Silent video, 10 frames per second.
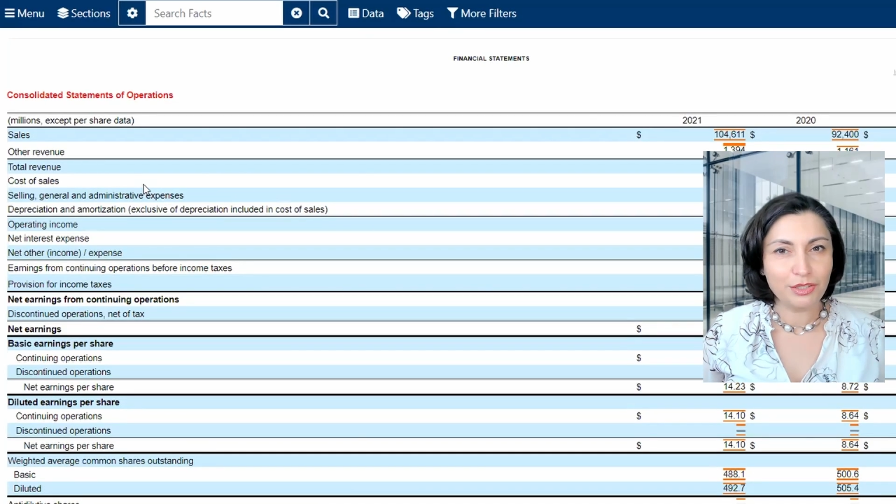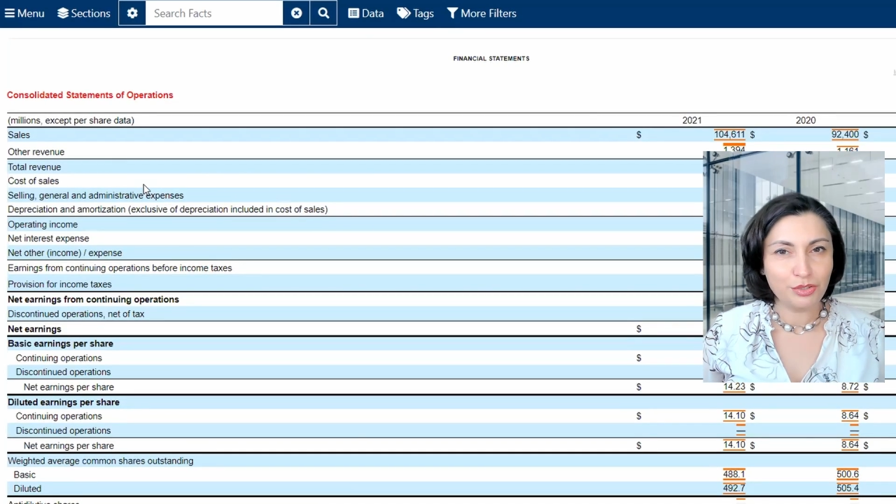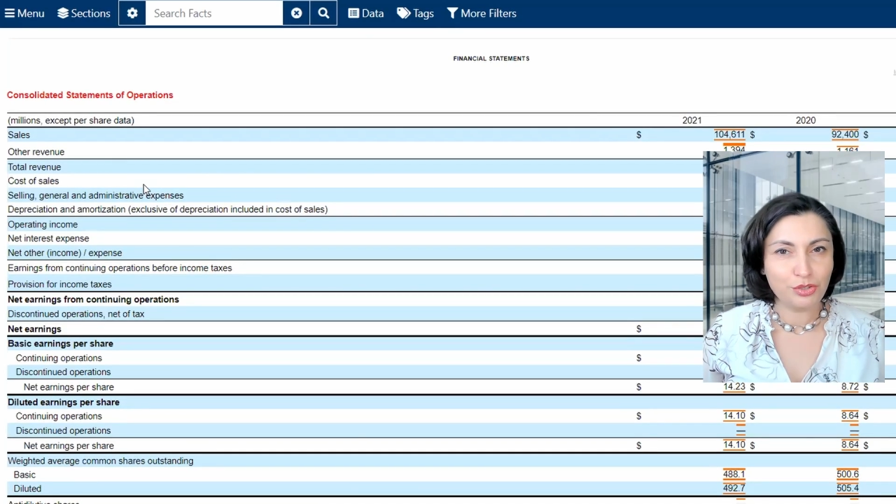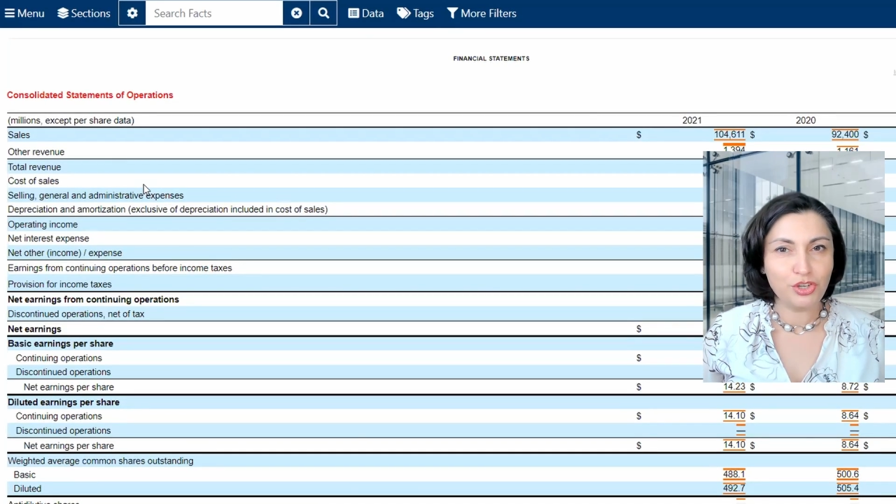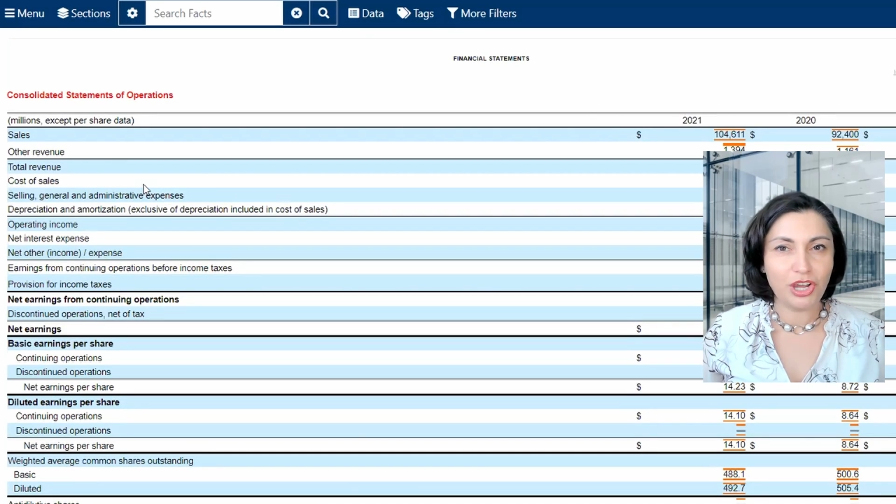
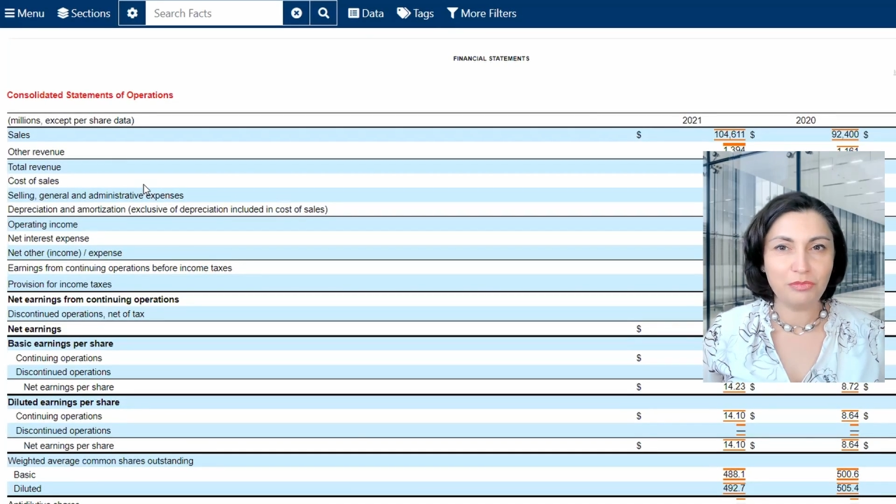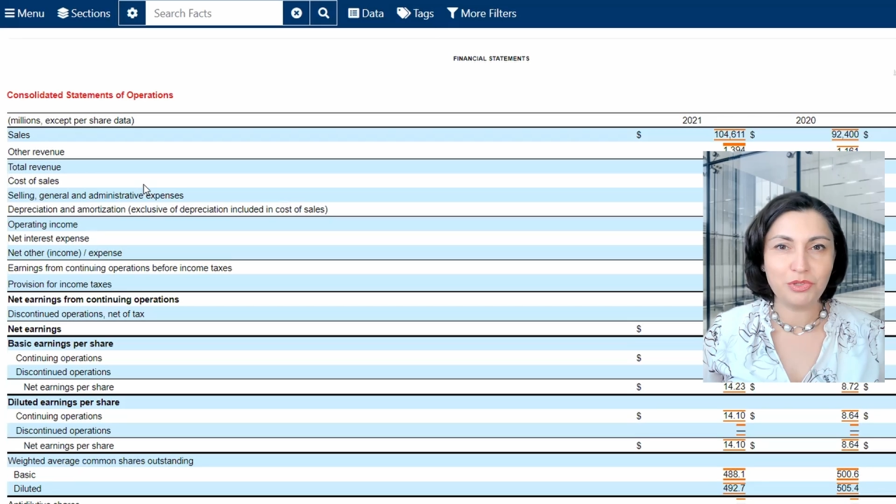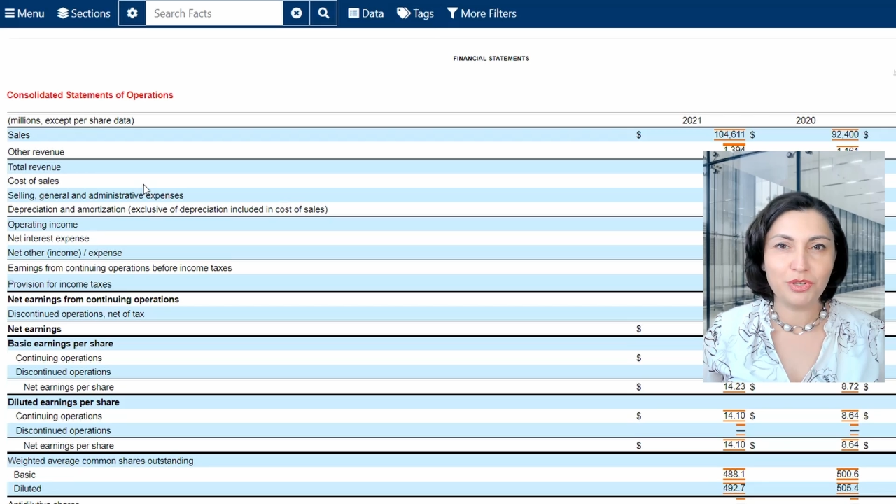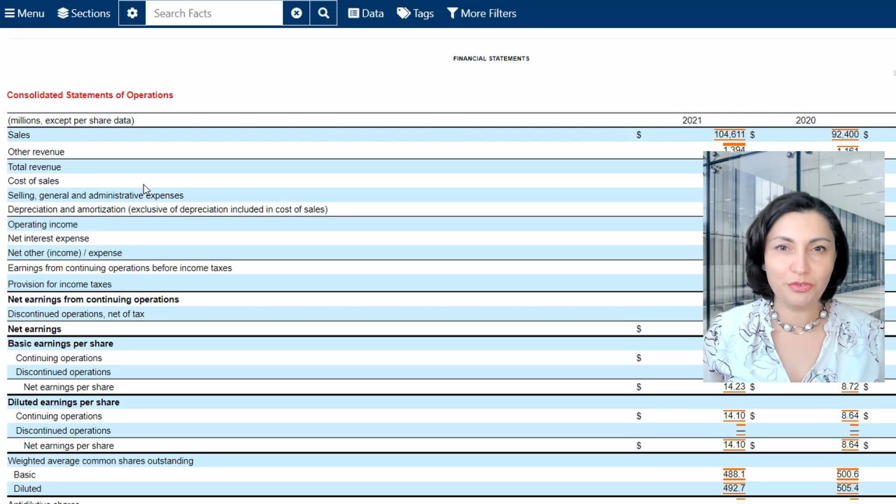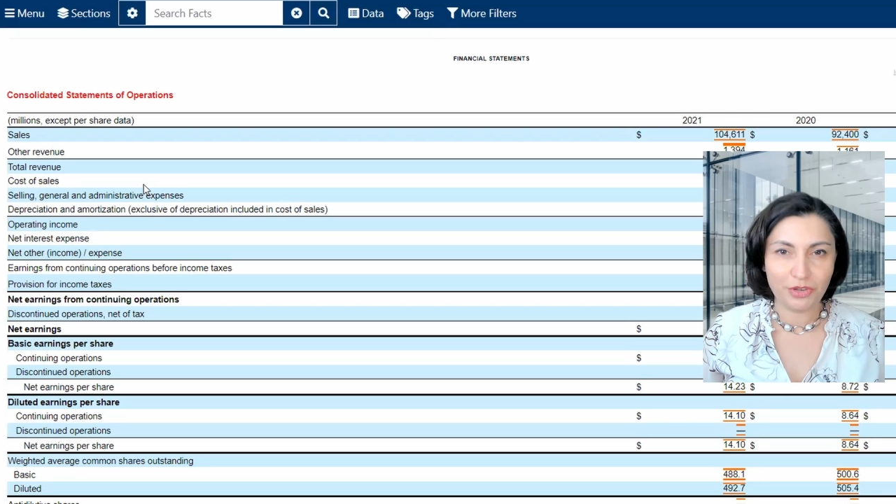to jump
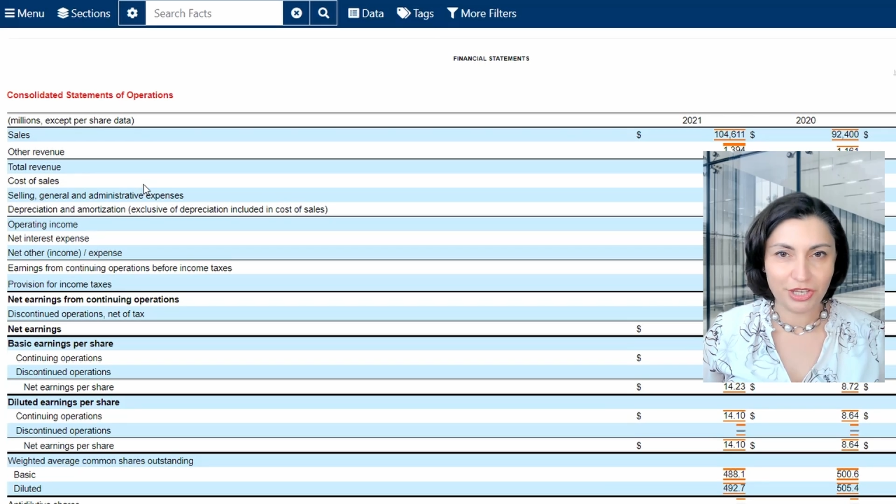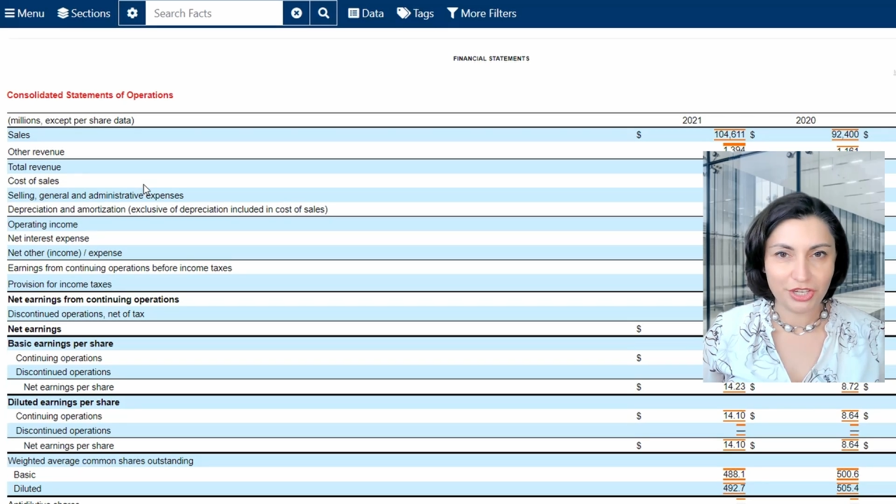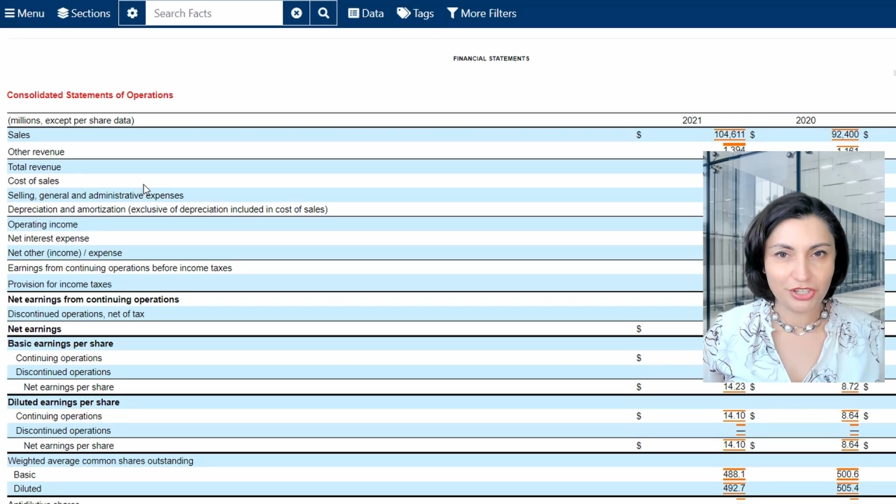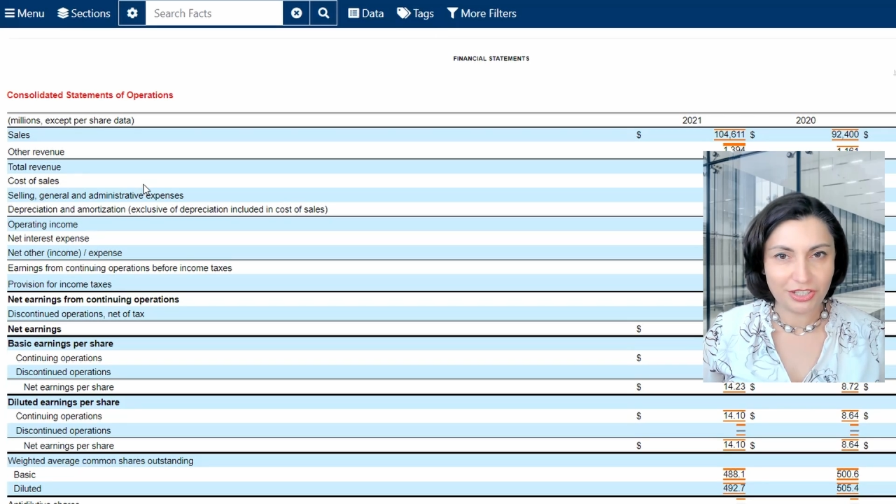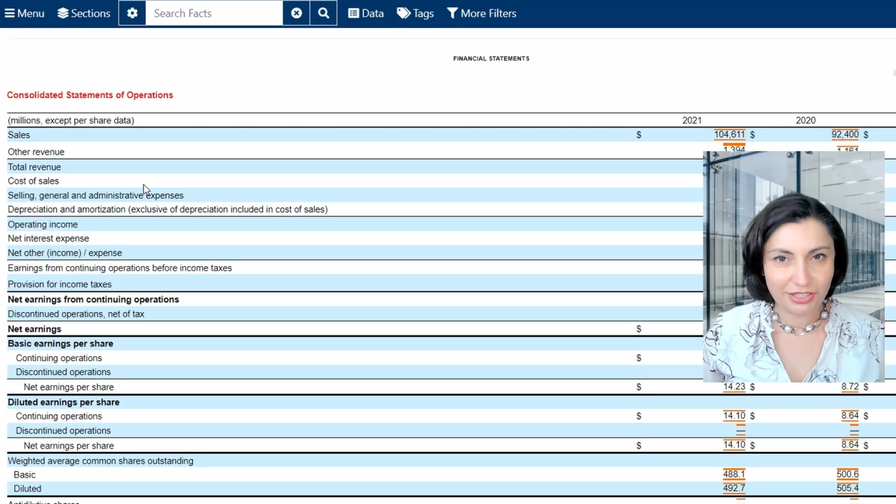to the
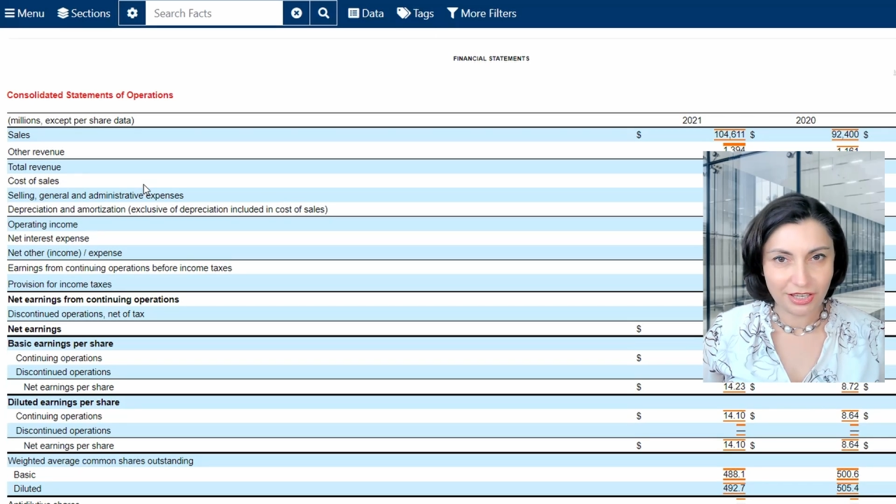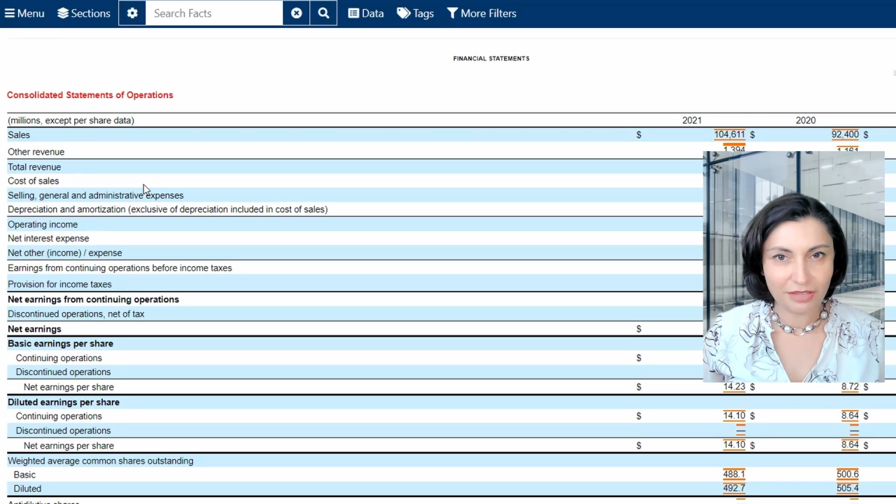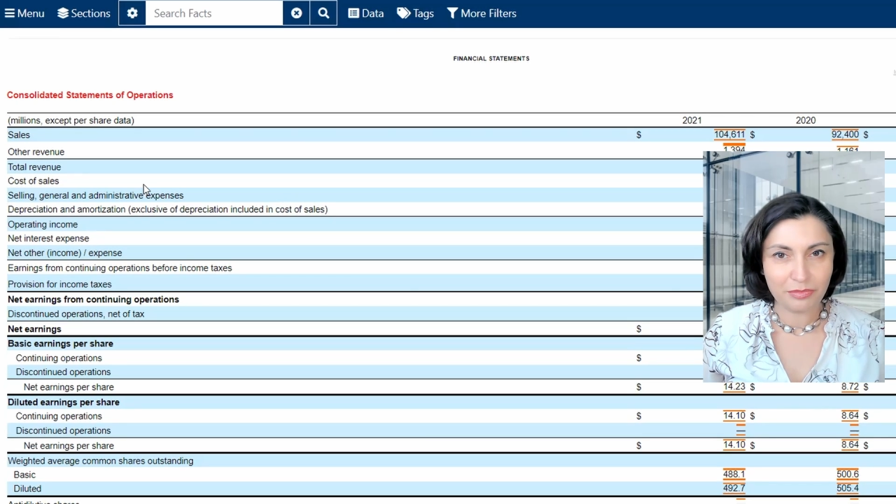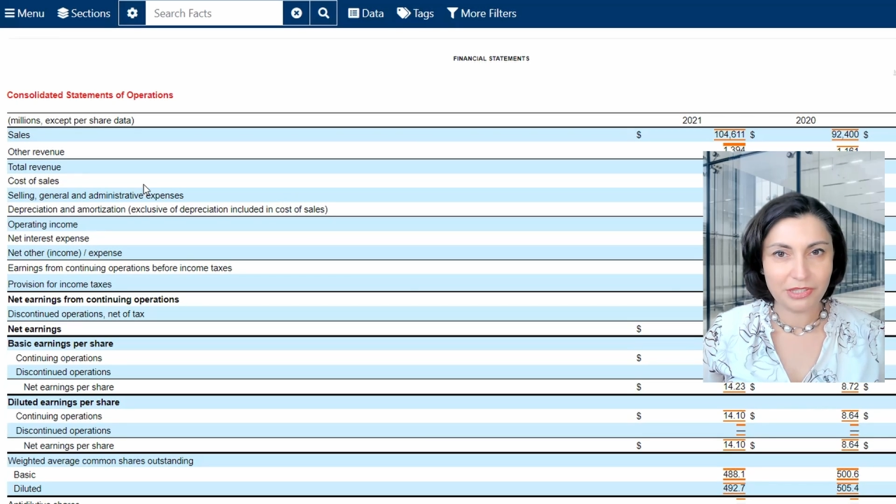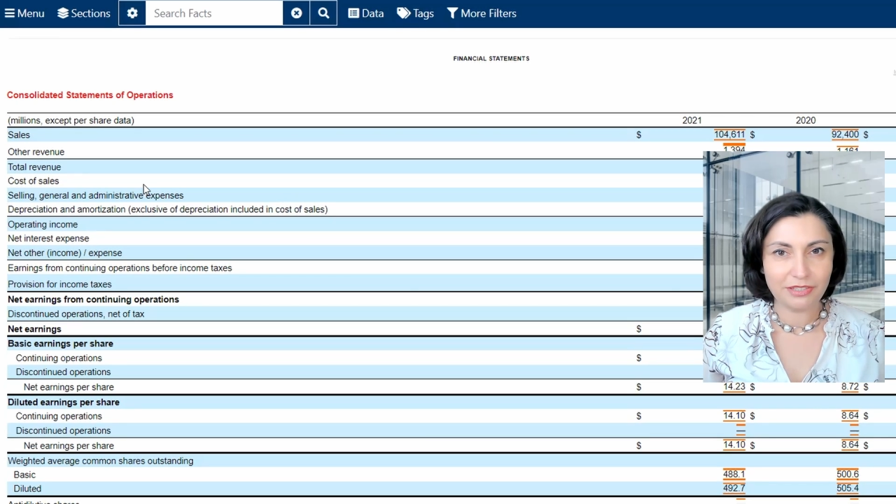financial
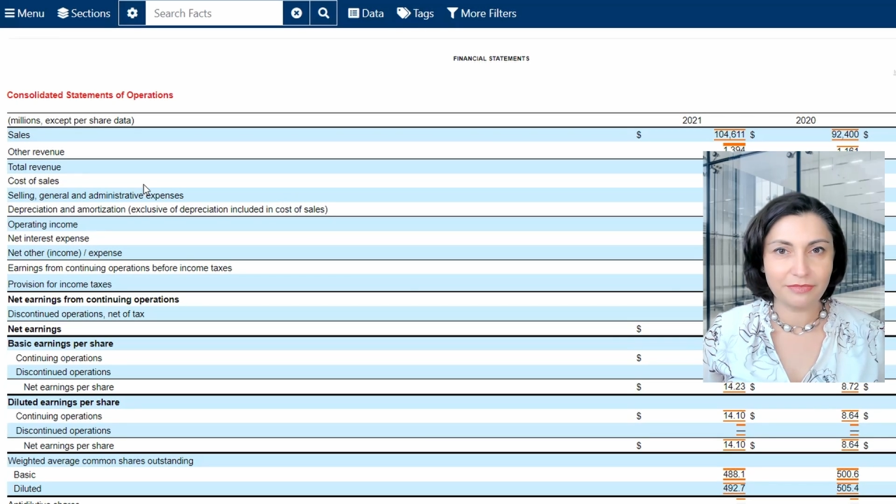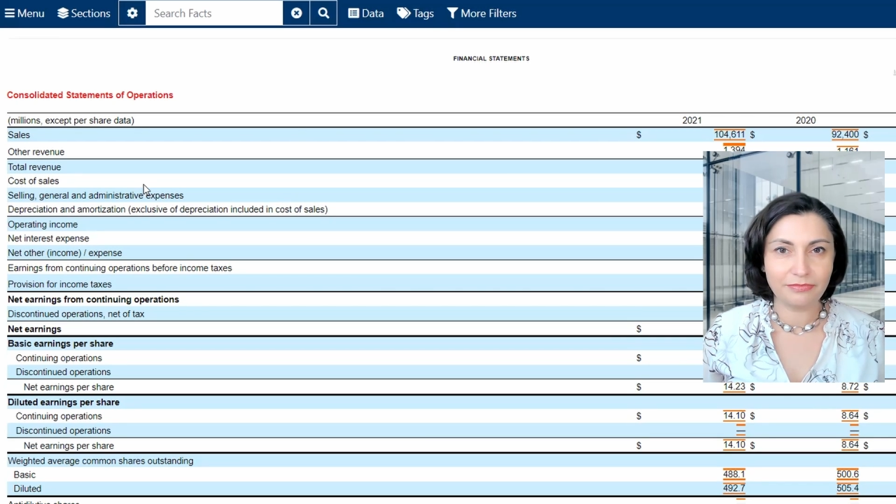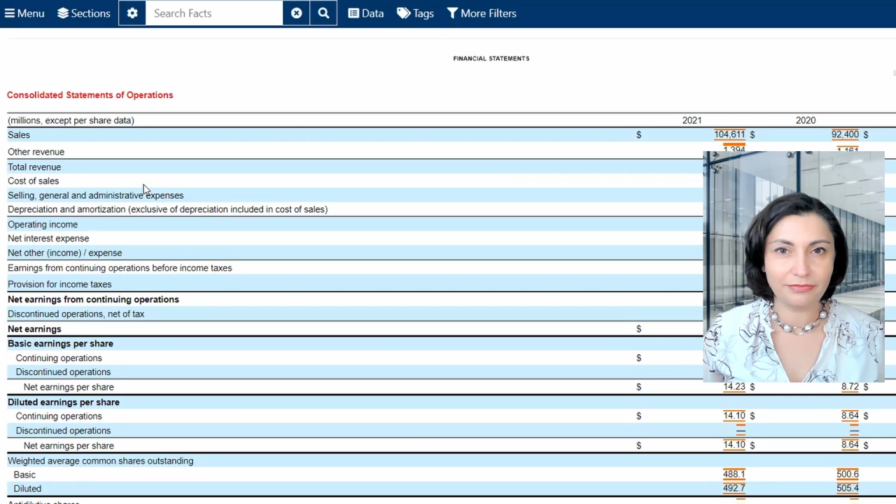statements.